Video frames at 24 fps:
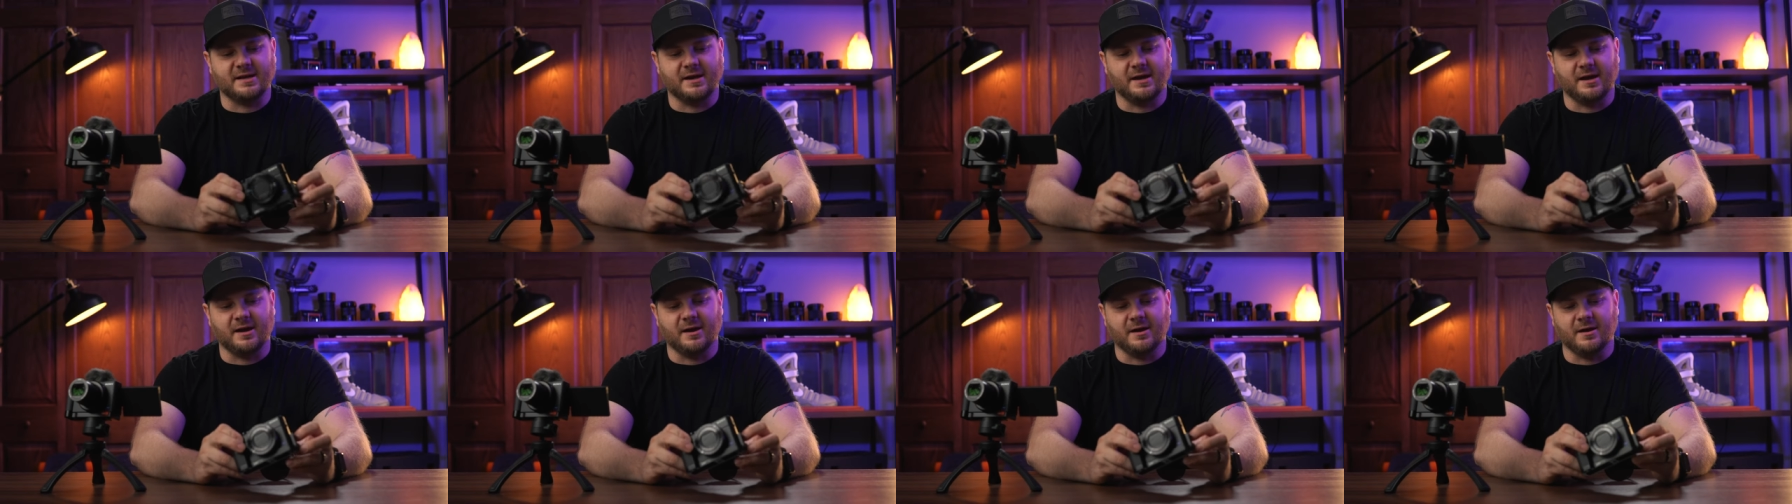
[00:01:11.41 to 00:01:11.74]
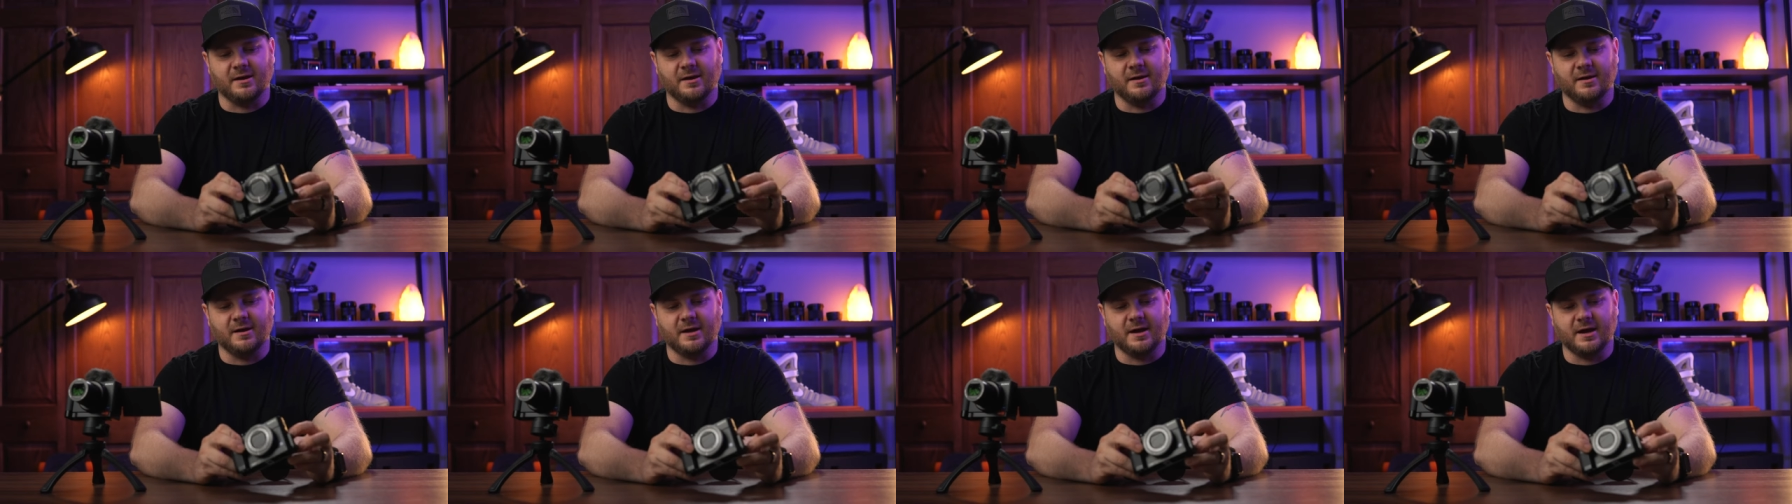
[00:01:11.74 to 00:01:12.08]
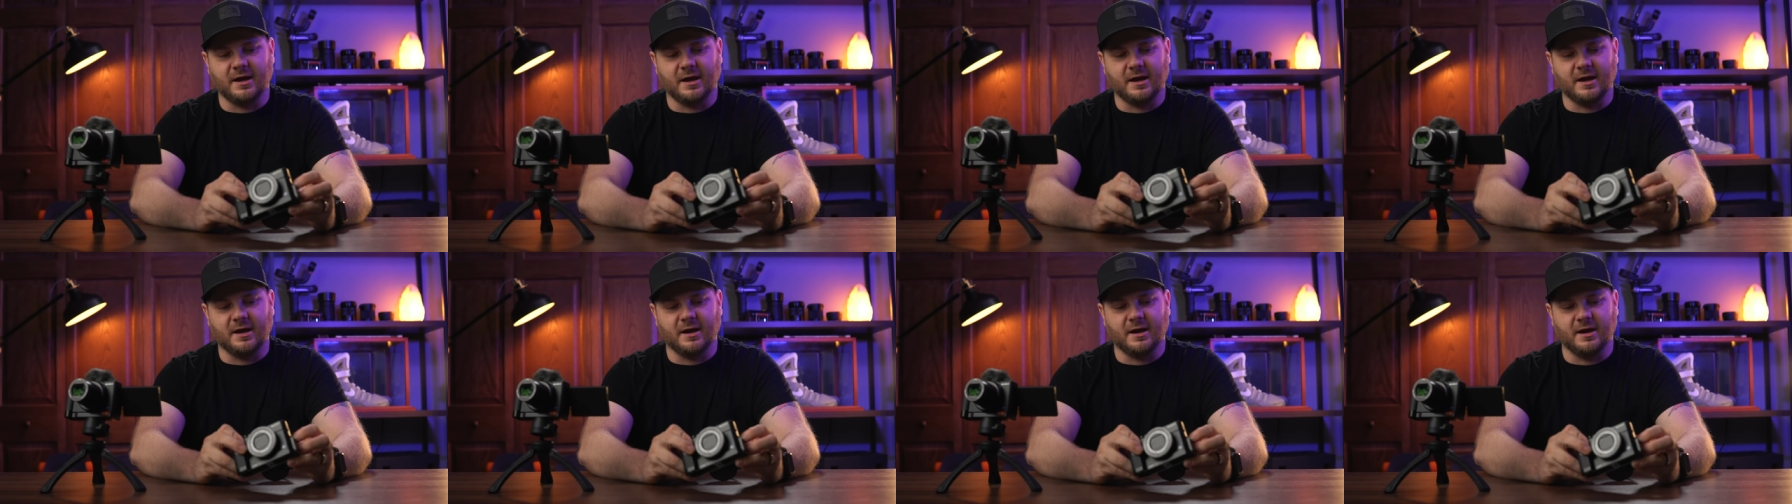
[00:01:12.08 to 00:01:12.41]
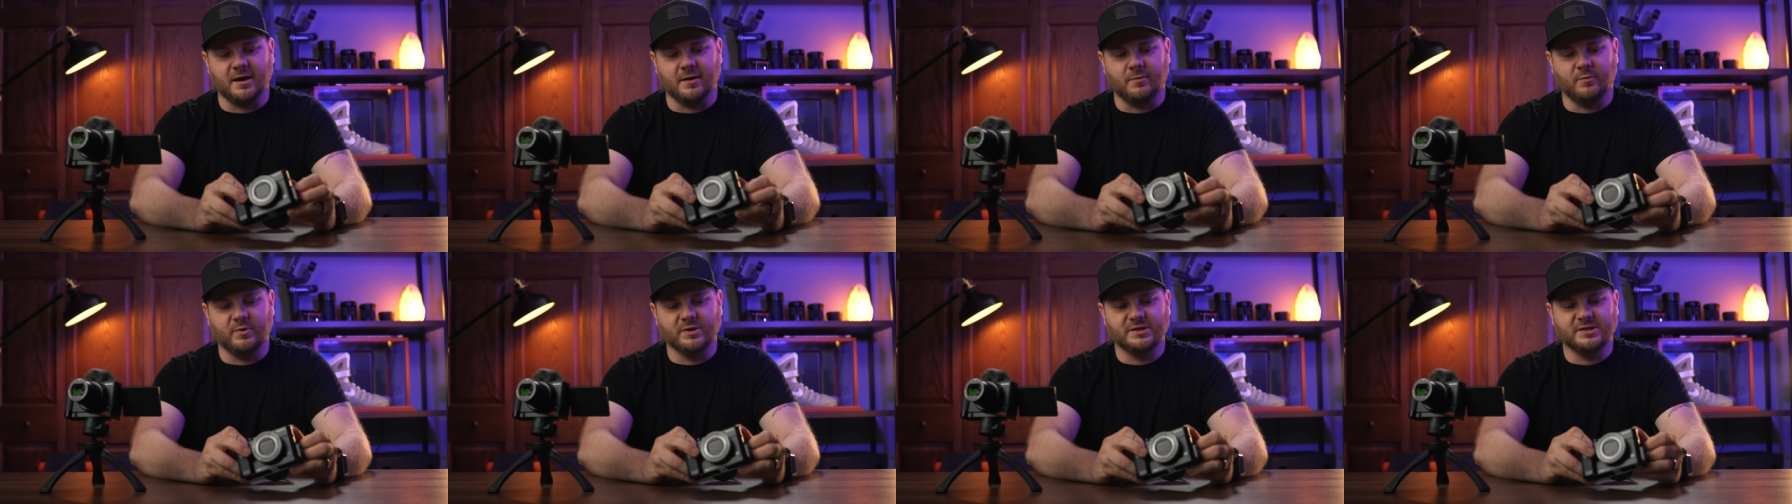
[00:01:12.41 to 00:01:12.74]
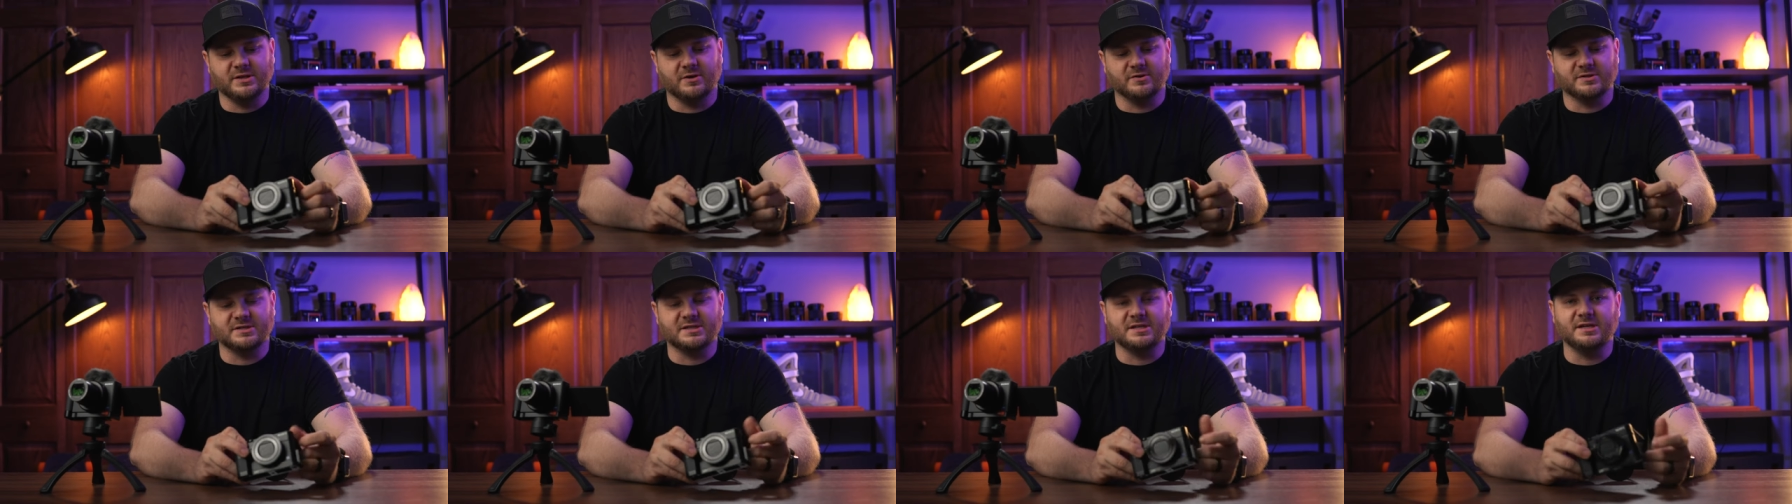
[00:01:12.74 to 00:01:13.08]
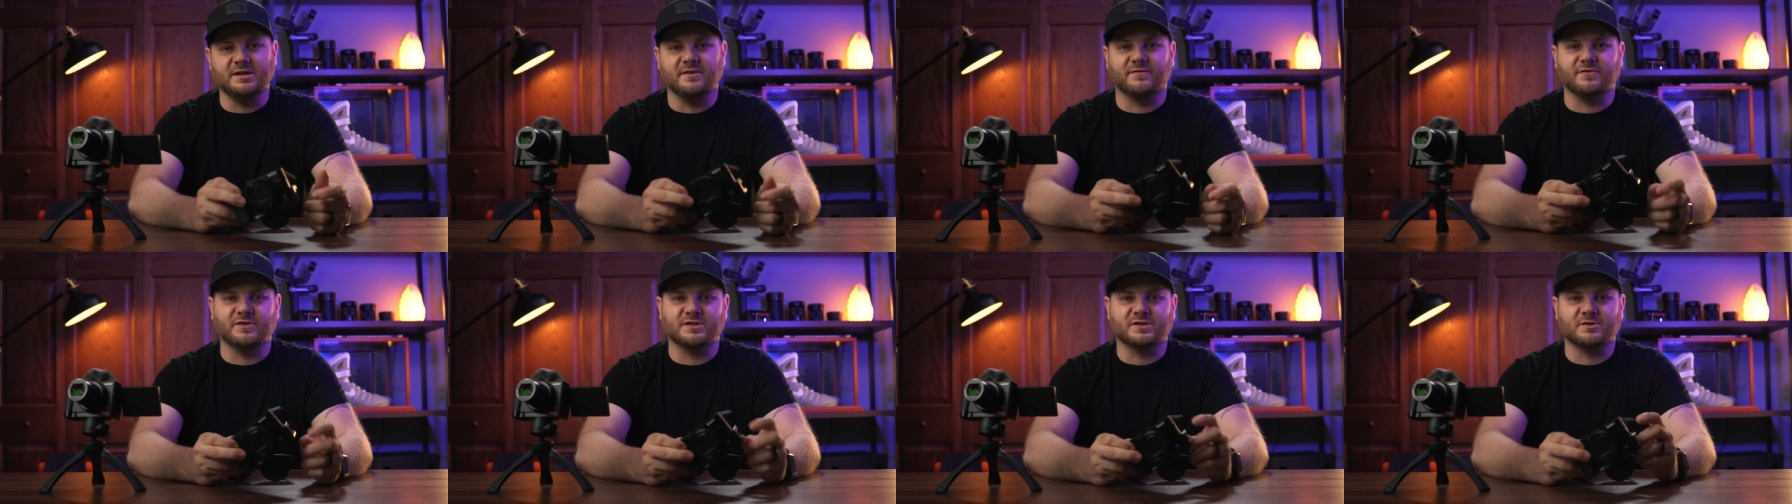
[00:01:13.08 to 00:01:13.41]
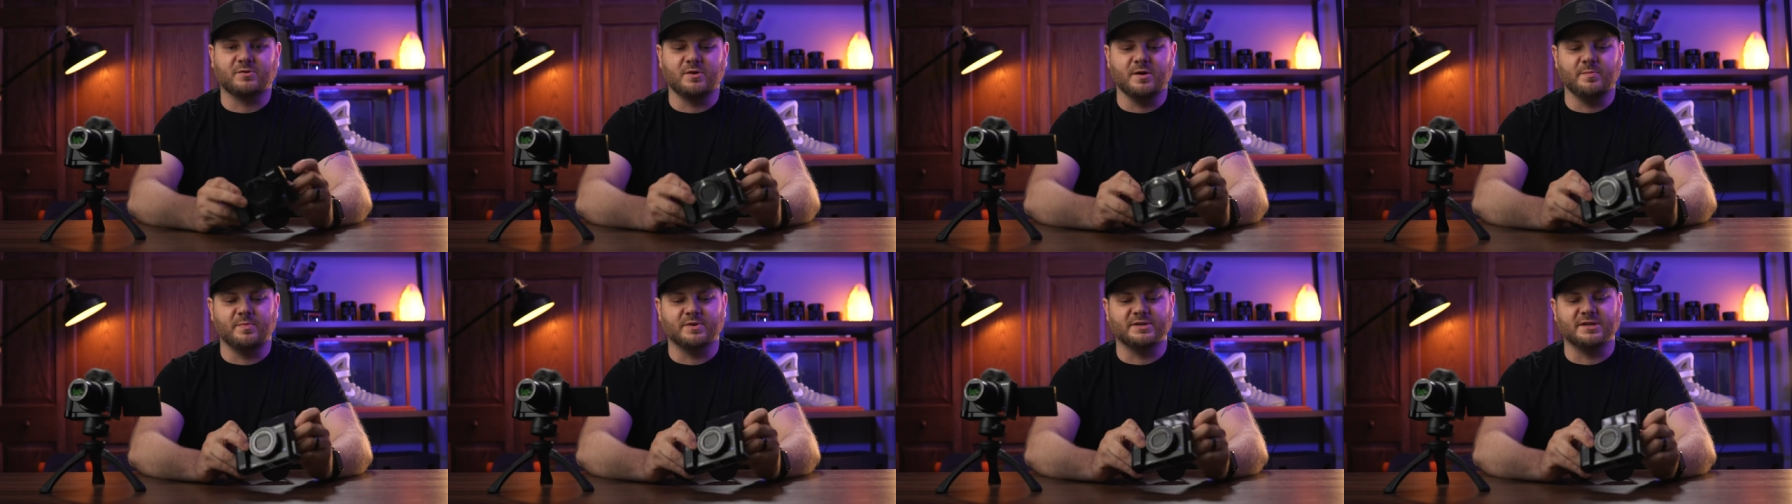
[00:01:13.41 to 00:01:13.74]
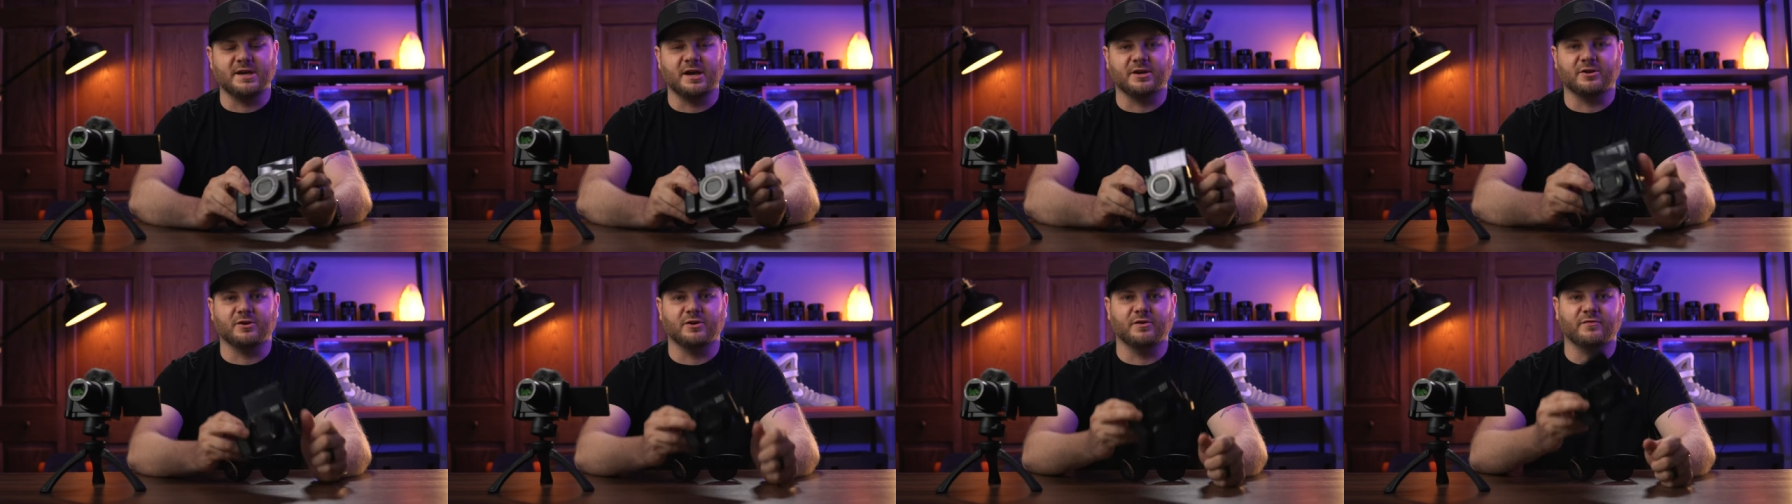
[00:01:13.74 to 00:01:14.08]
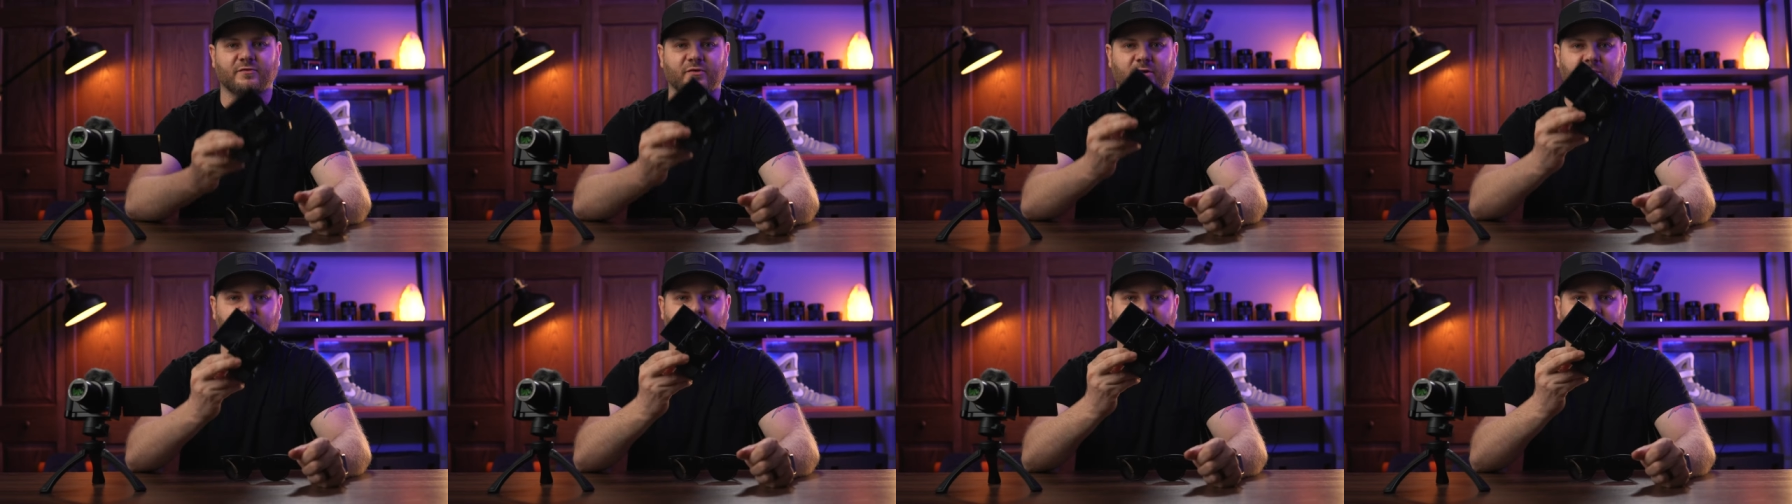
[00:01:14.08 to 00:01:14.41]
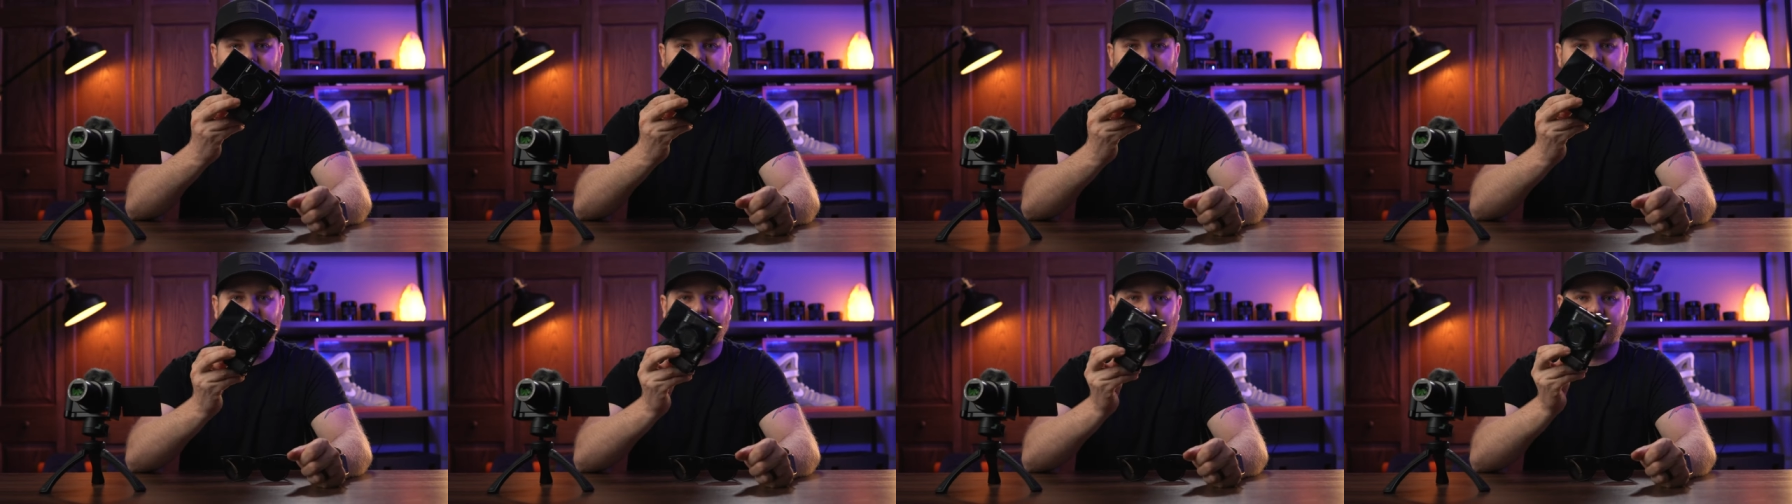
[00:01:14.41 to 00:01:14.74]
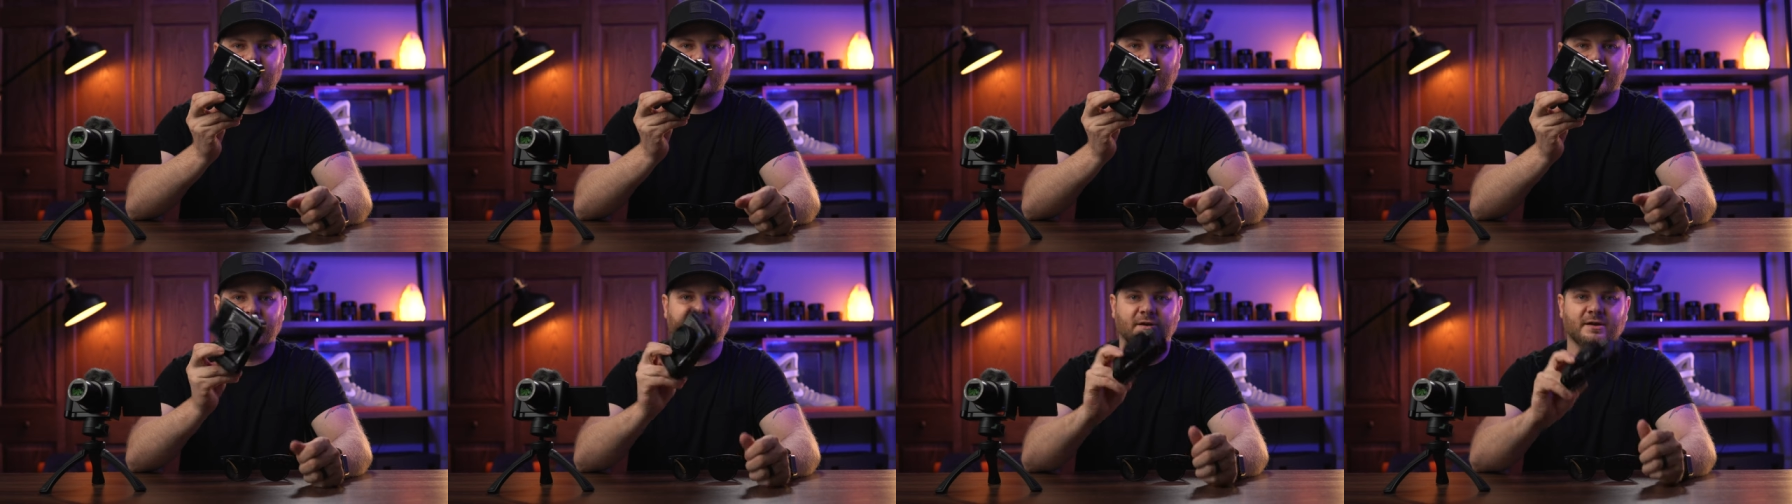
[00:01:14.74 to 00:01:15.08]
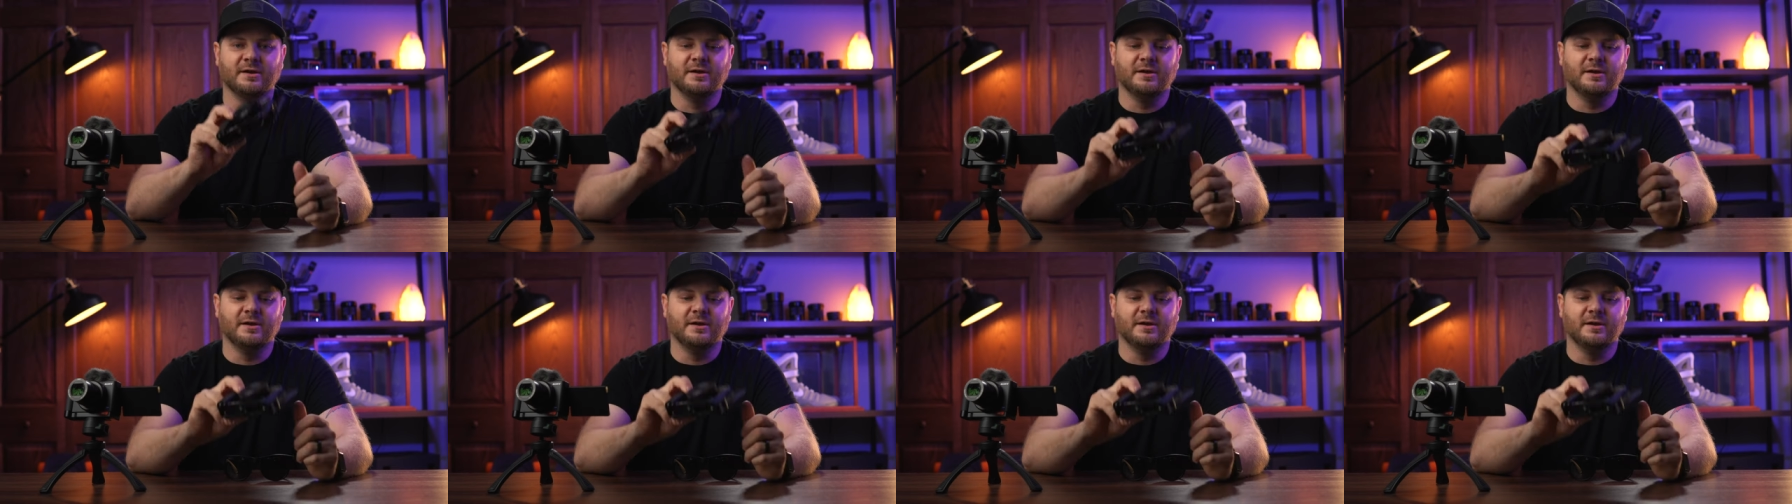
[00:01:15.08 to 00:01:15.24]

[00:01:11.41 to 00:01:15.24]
and I went to go see if the screen protector from this camera